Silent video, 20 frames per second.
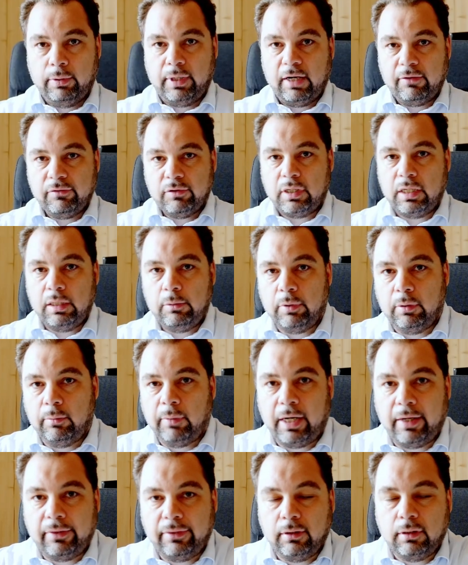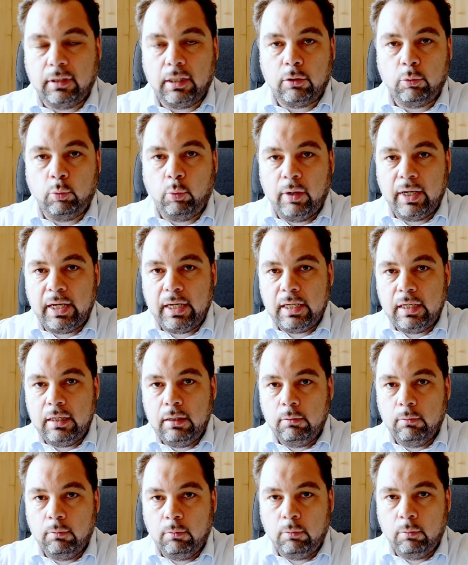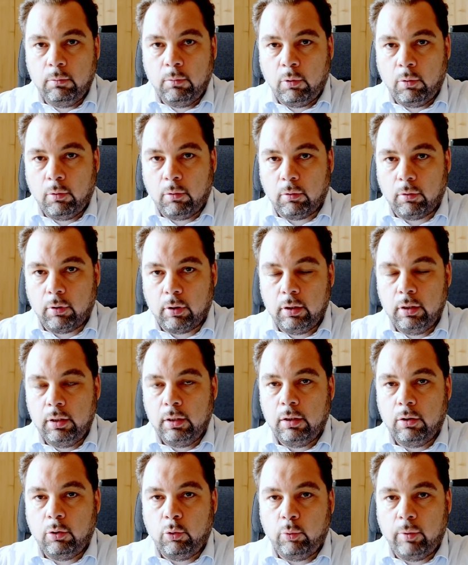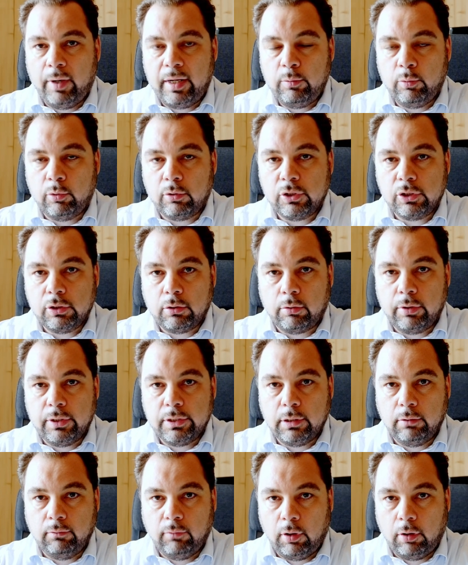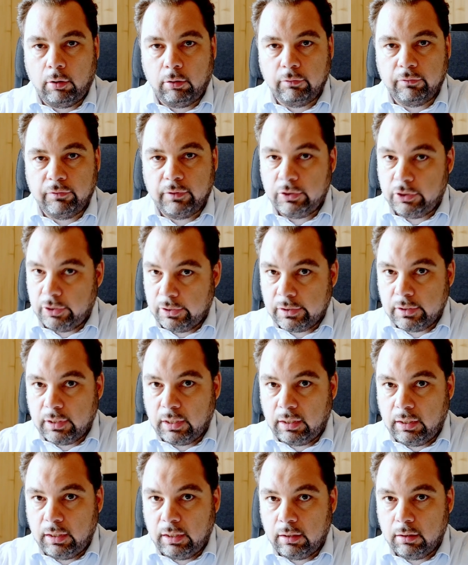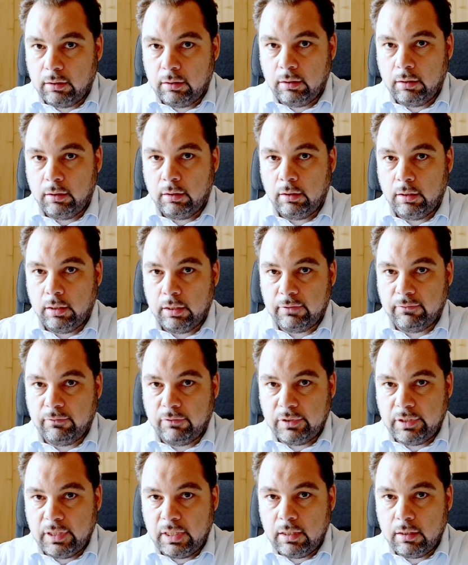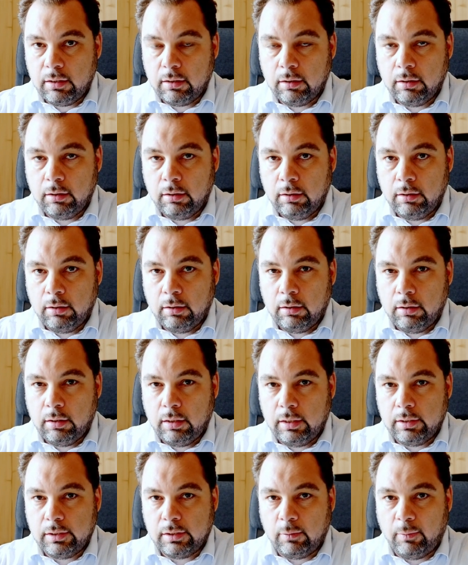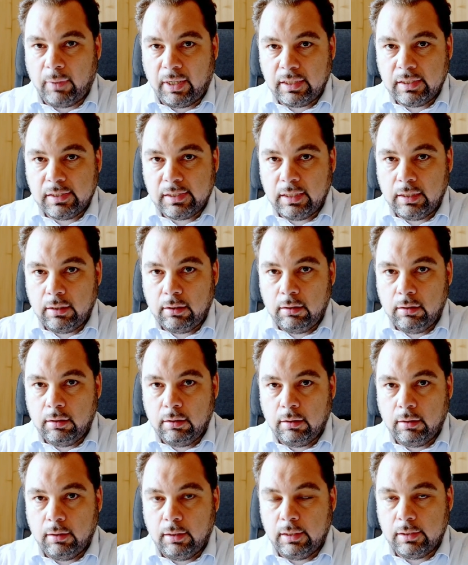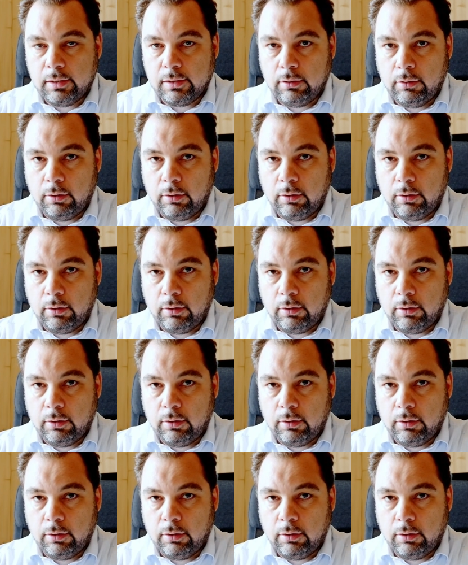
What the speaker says: we have to keep in mind that there are way more stories involved than just technique. It's physique, it's the mindset, it's